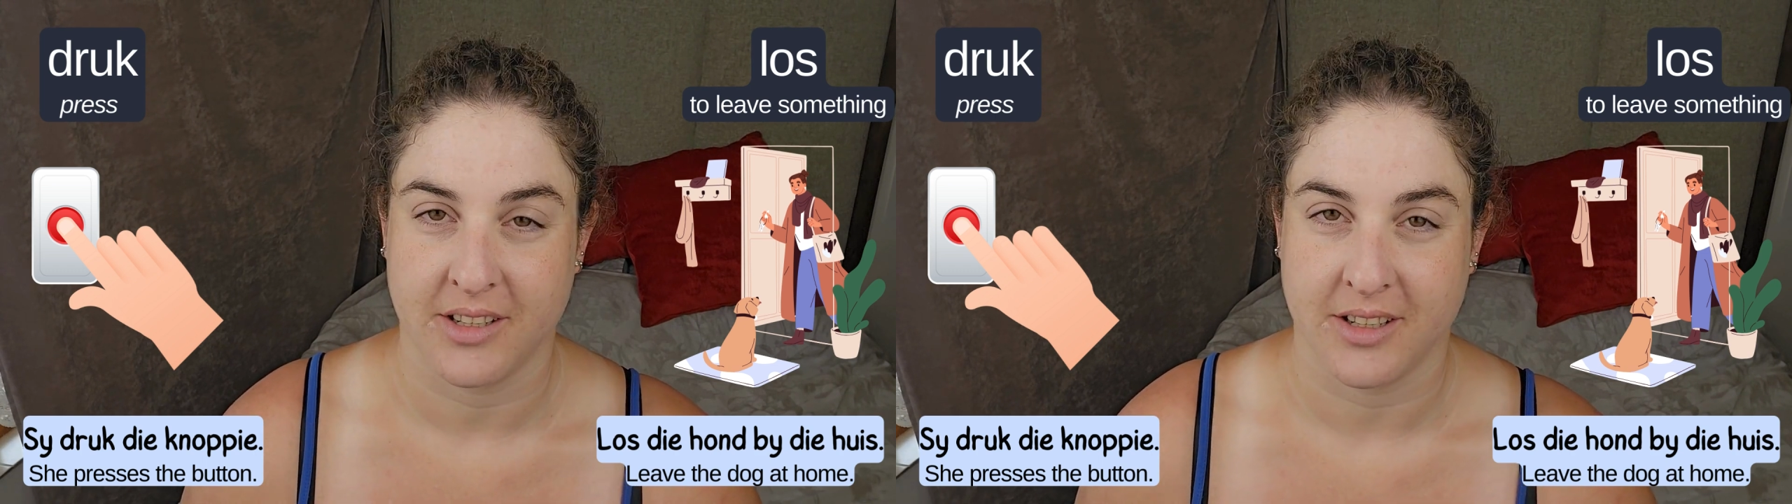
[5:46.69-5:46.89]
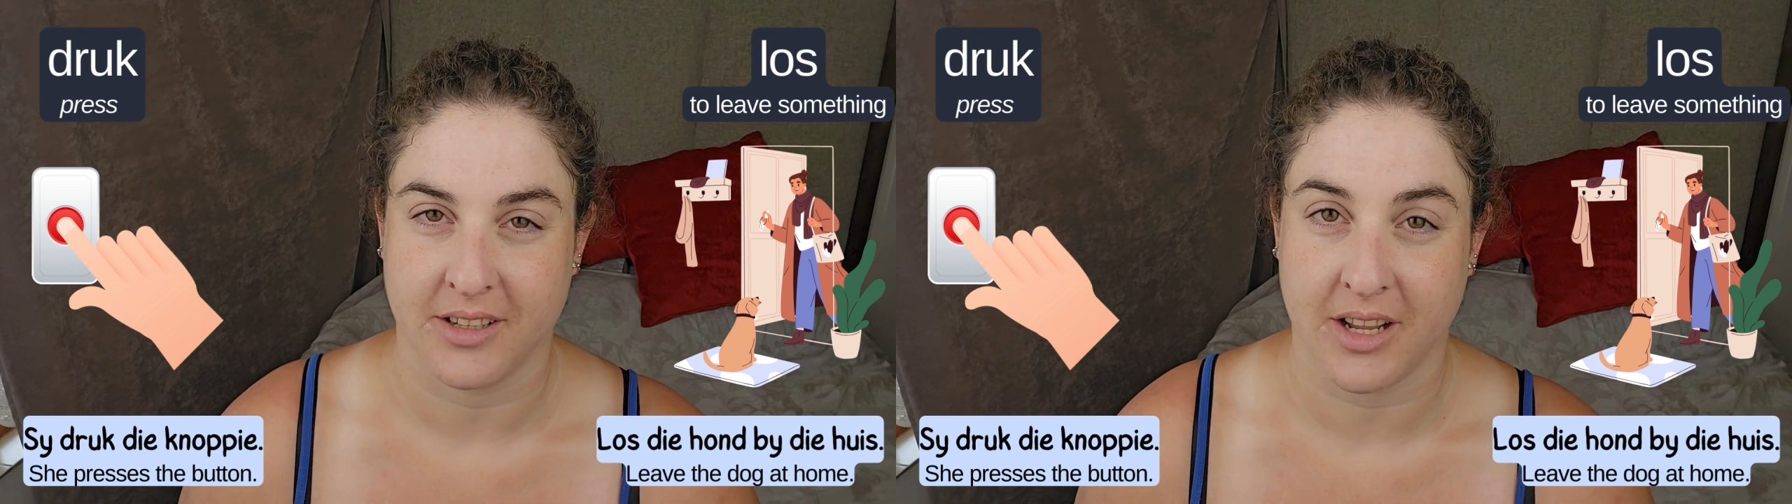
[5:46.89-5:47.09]

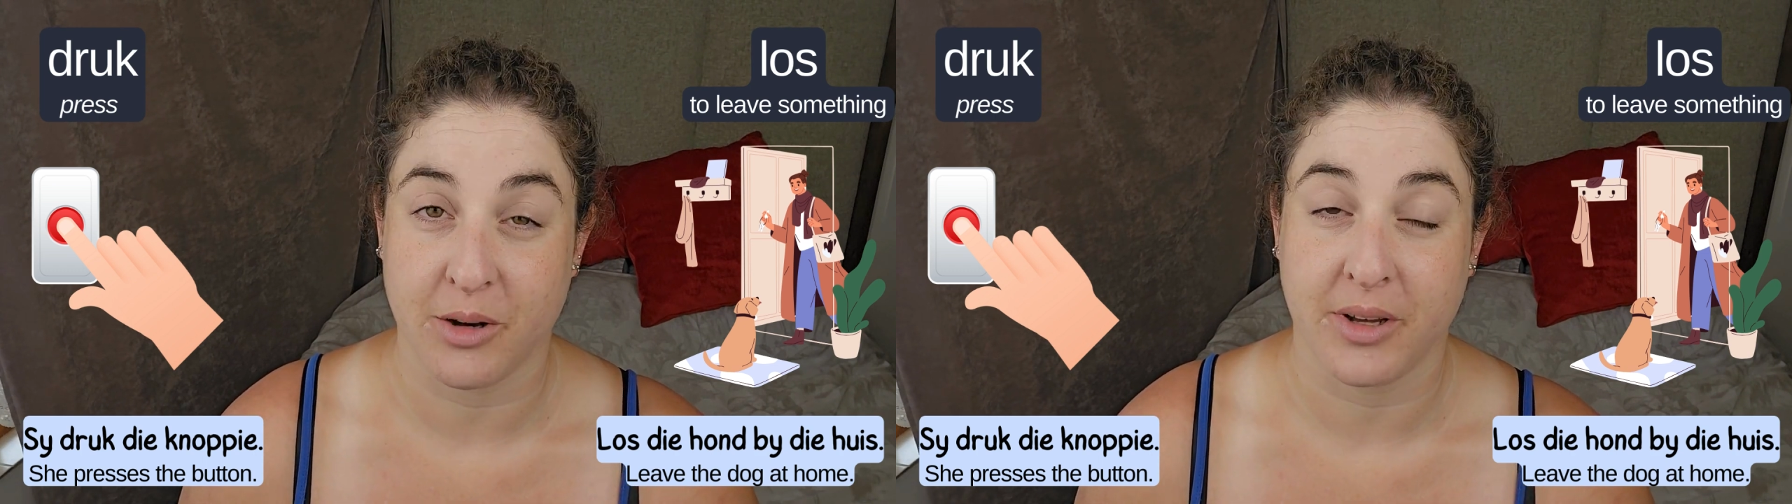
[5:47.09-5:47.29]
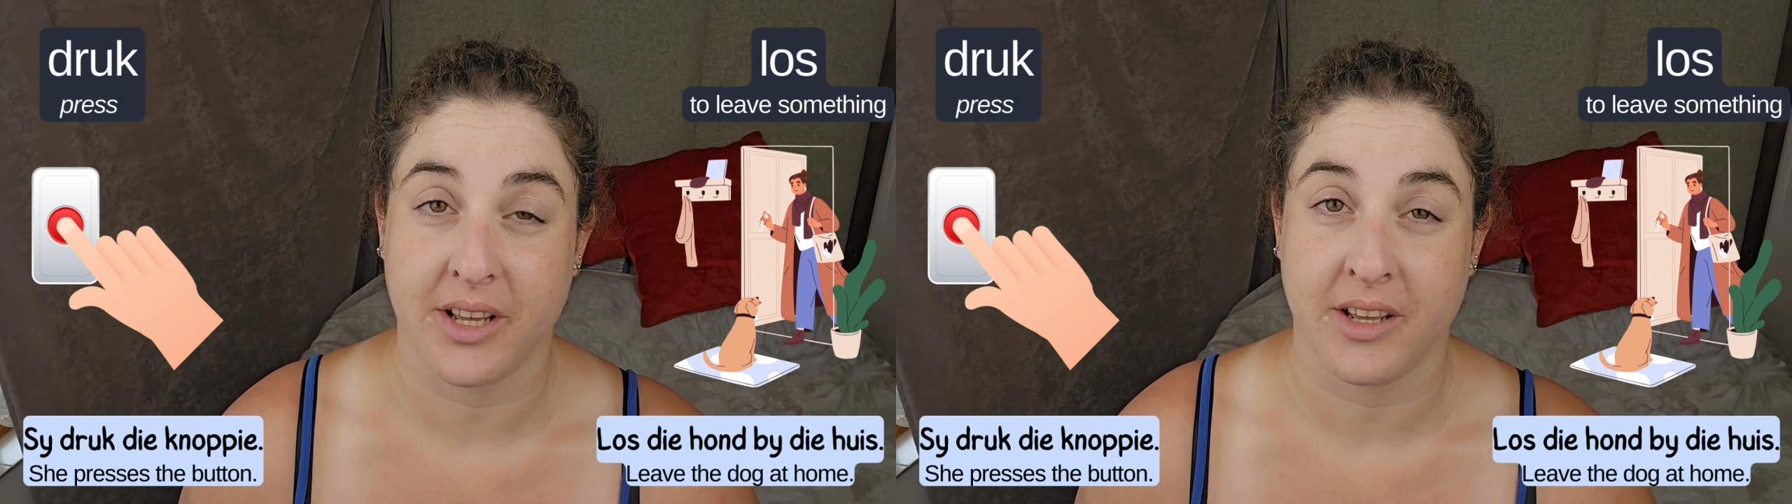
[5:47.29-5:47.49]
And now
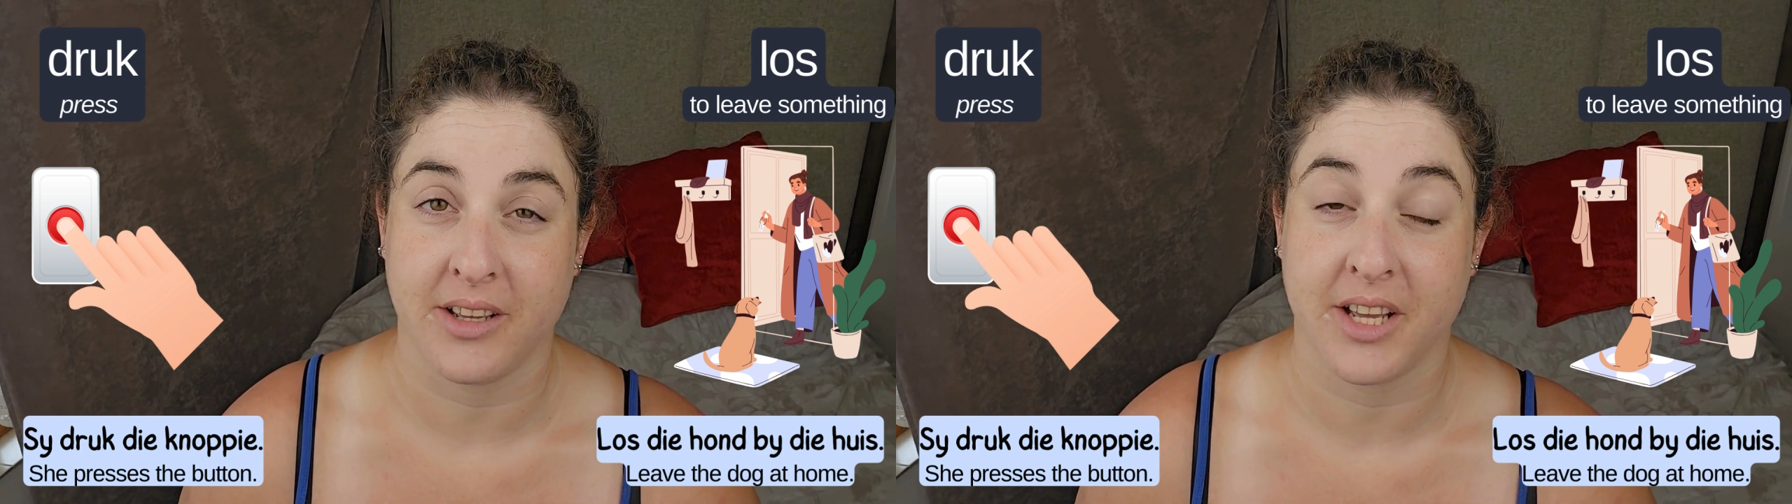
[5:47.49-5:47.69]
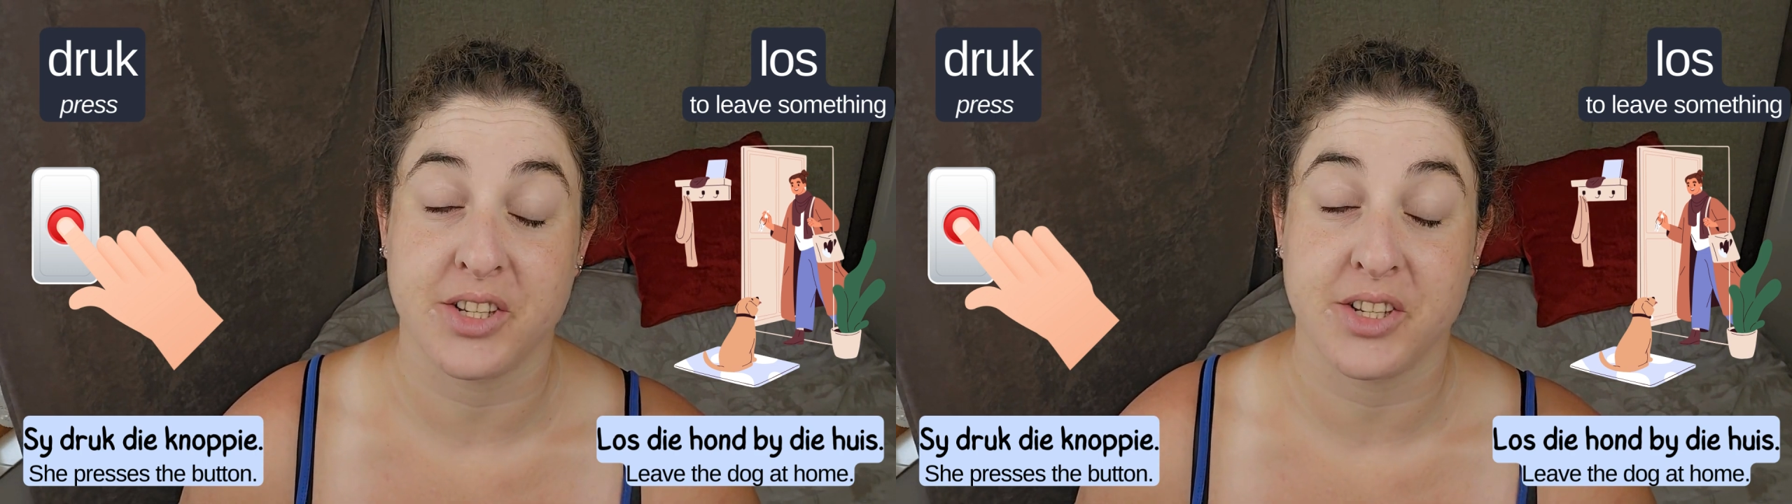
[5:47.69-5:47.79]
we get